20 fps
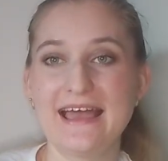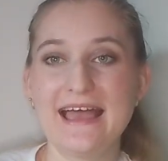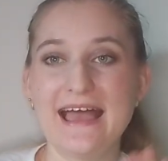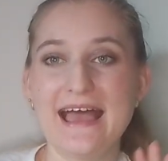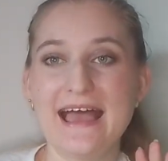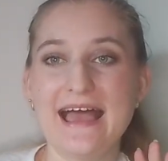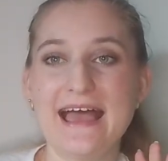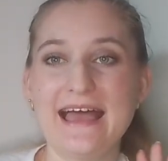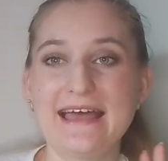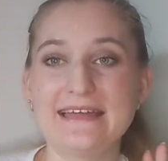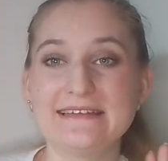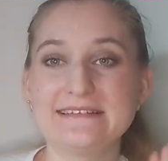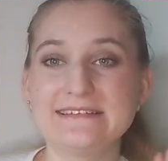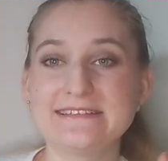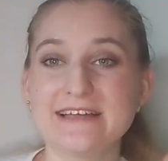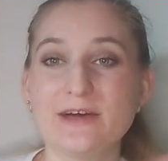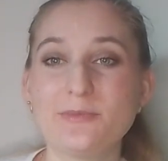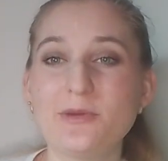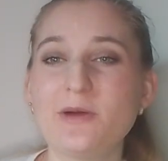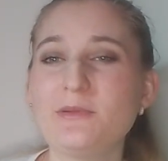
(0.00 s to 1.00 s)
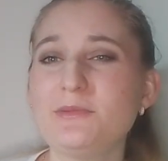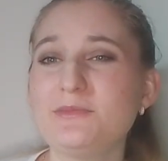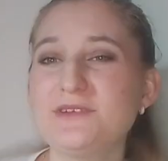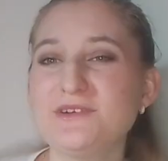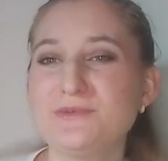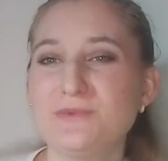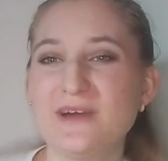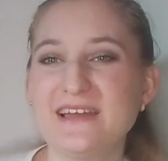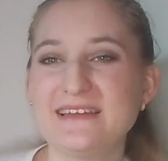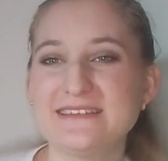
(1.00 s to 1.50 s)
And I'll probably
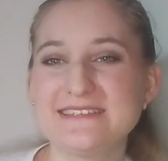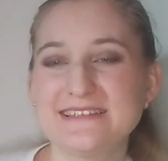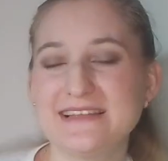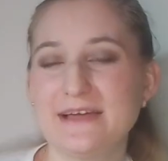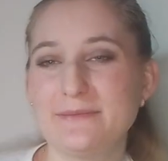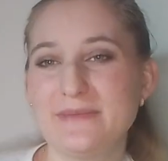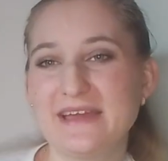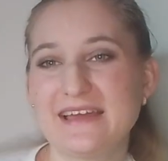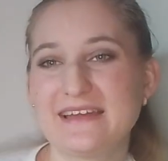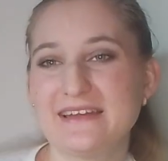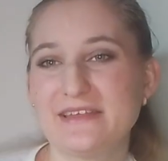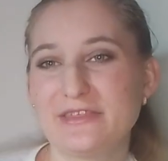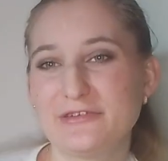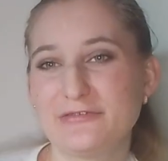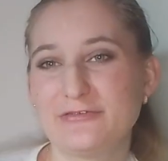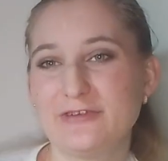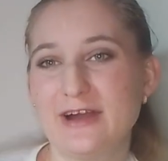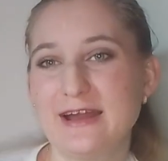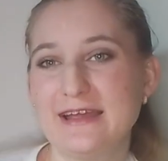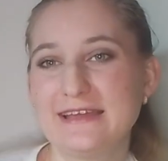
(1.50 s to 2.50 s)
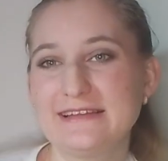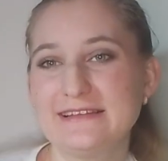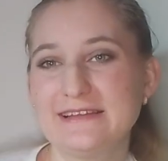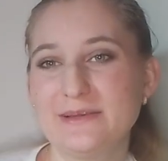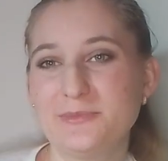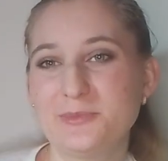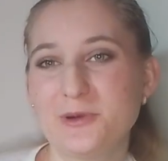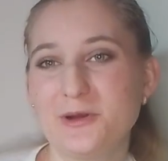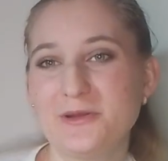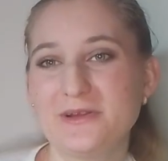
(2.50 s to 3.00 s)
wait until I make another Franken
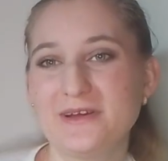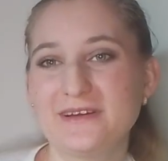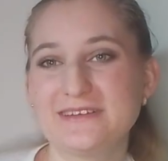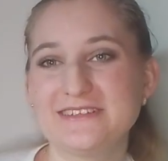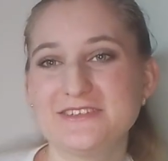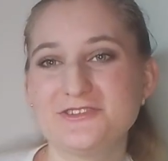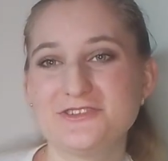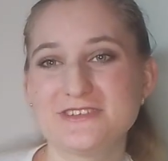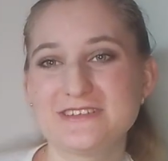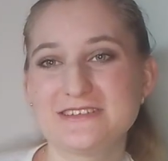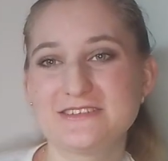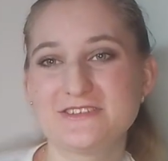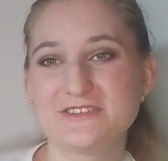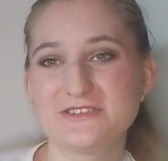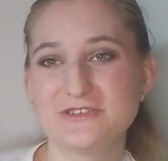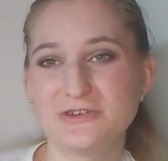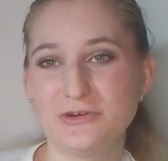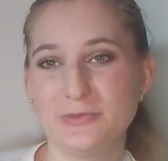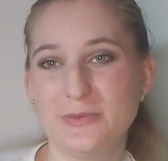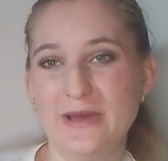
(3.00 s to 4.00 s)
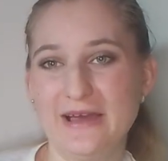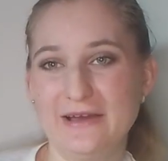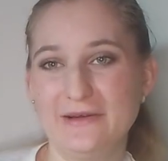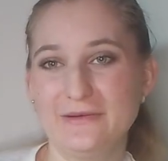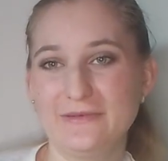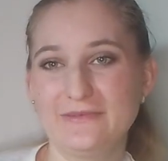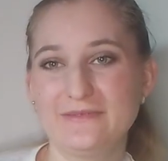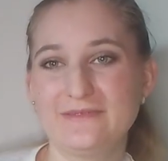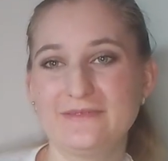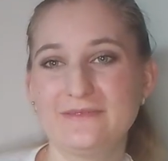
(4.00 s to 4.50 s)
lip product and just scoop out
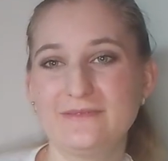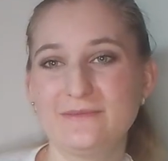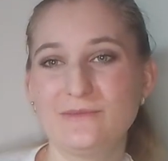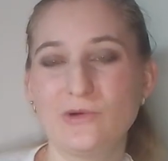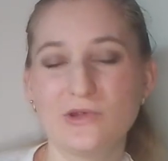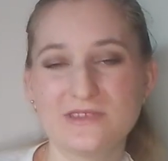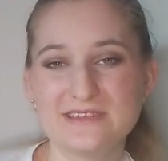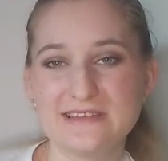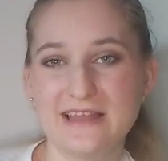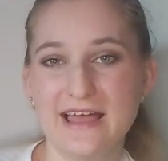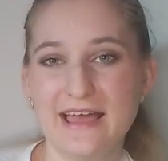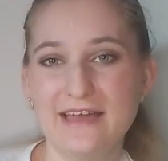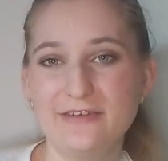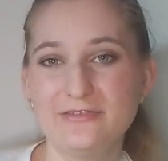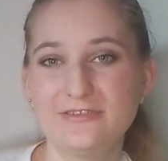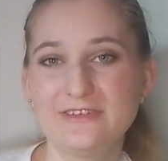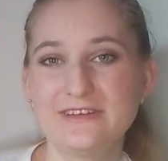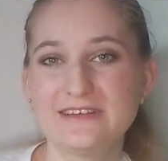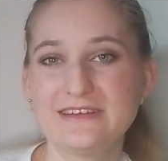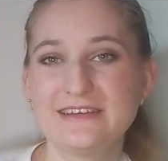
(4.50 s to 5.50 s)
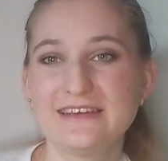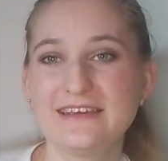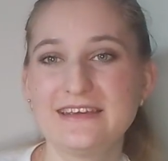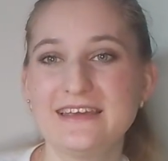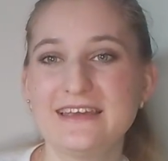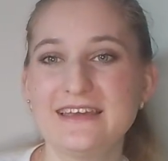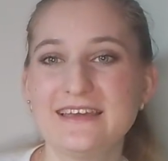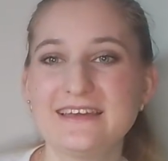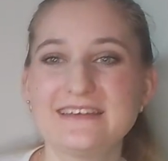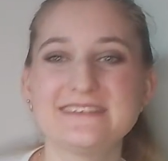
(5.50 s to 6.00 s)
what's left.
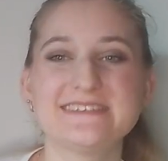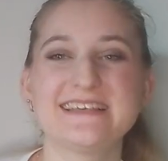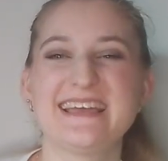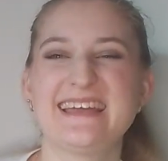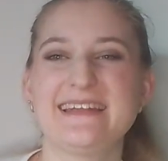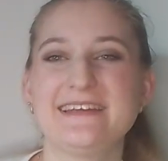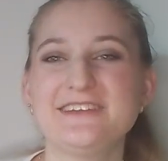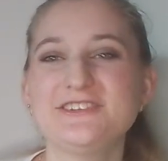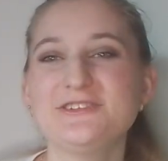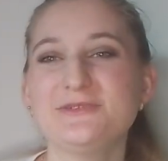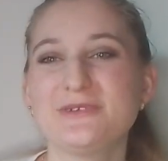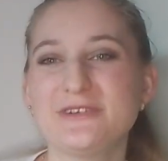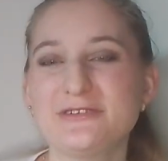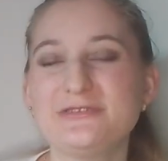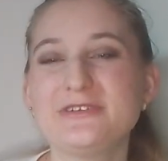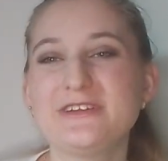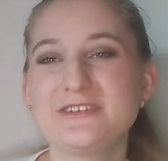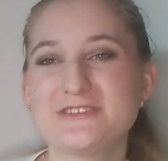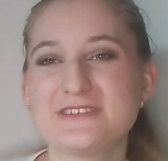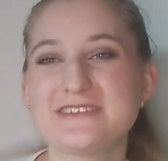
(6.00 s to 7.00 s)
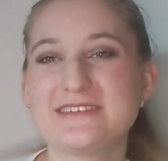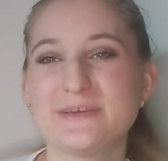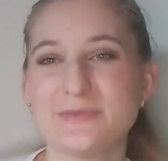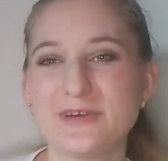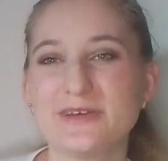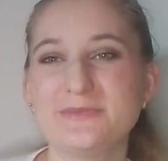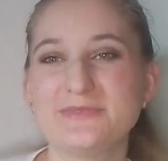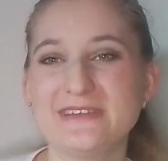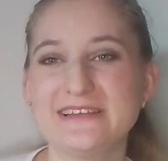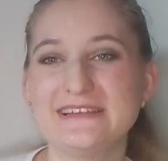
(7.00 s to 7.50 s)
Because again, I do want to finish this up
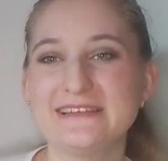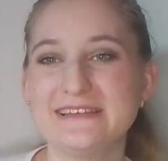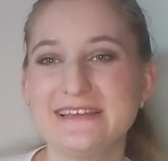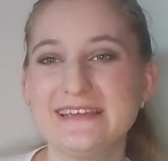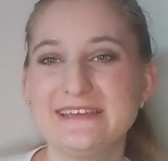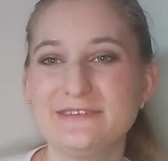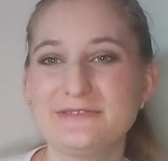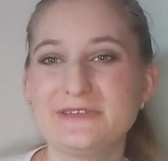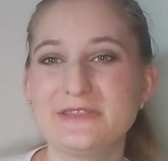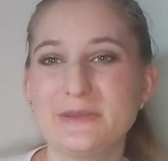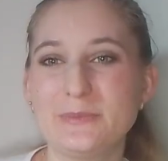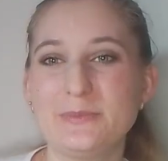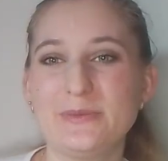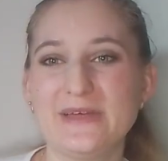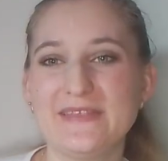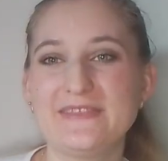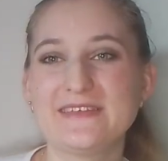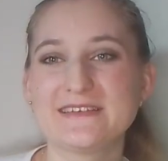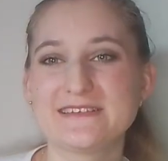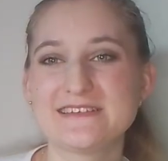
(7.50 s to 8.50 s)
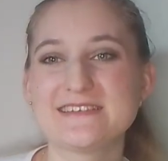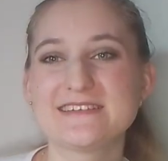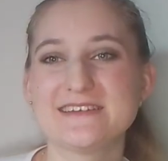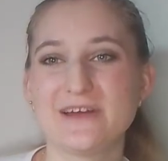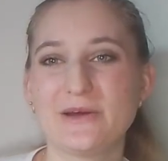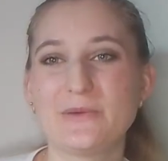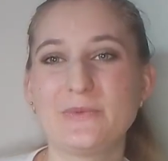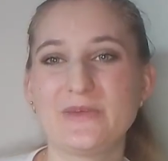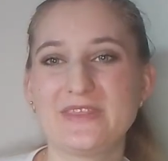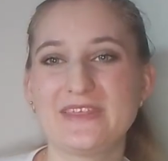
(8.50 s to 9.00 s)
completely, even the bit that's
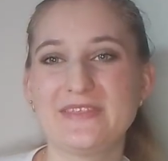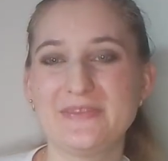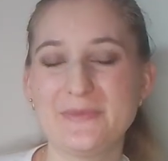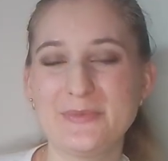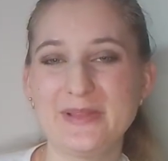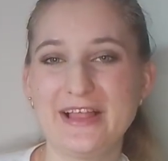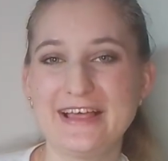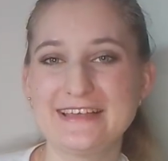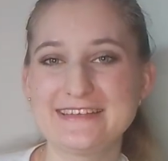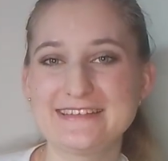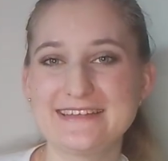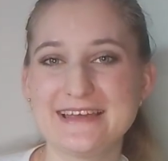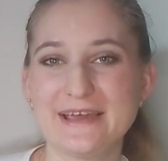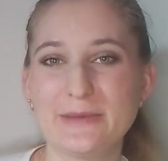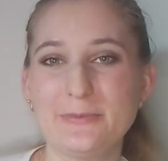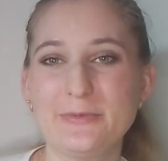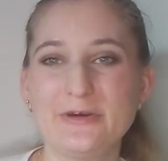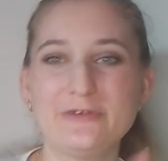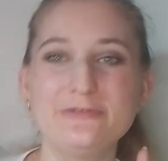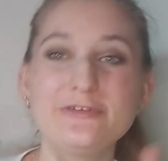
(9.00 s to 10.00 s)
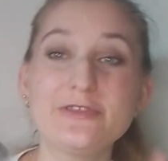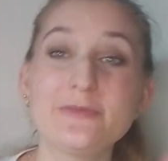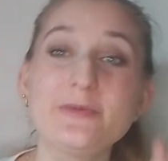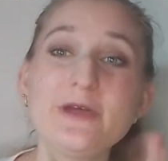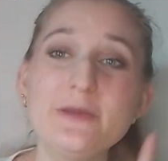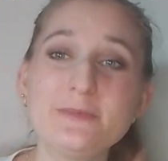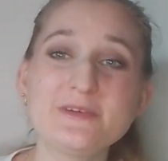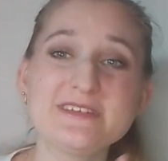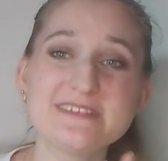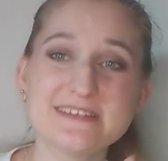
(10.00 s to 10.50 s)
stuck within the plastic. But for the
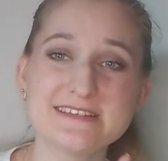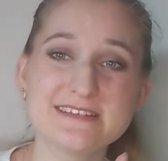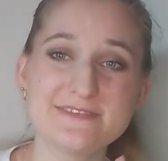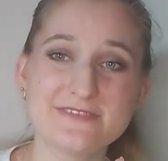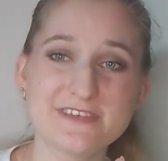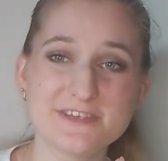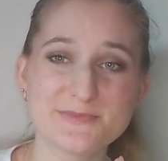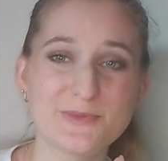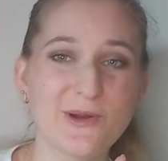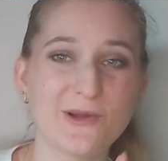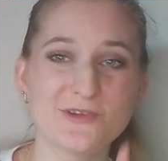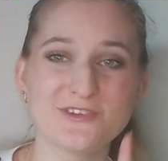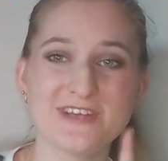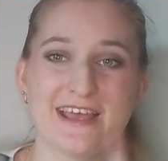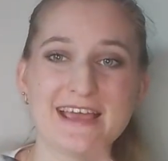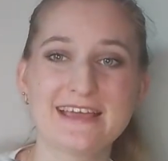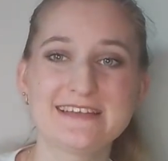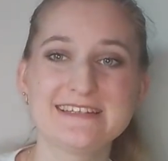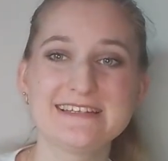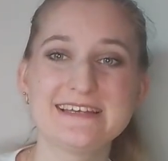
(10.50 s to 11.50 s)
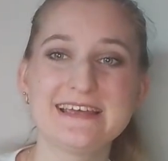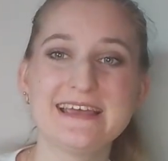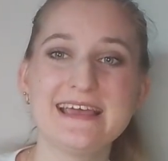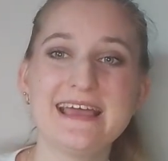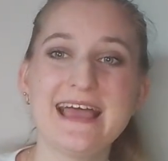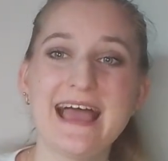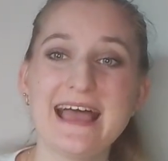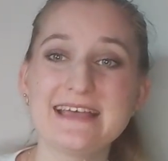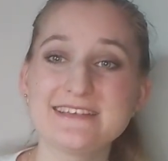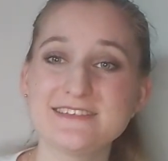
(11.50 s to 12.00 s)
purposes of this project,
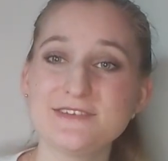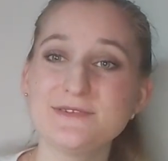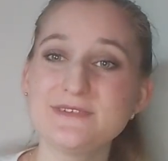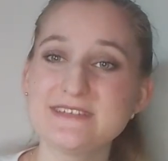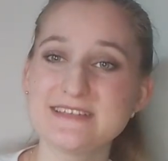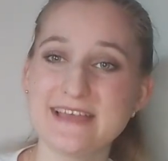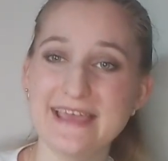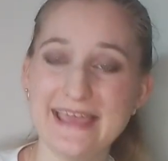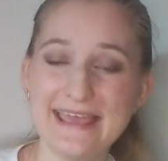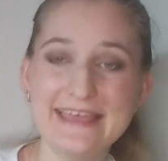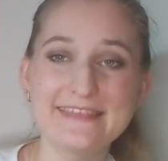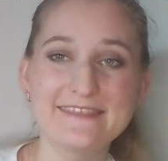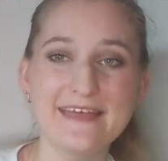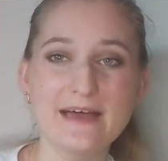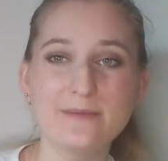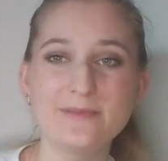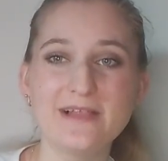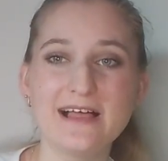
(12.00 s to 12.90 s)
as soon as I hit that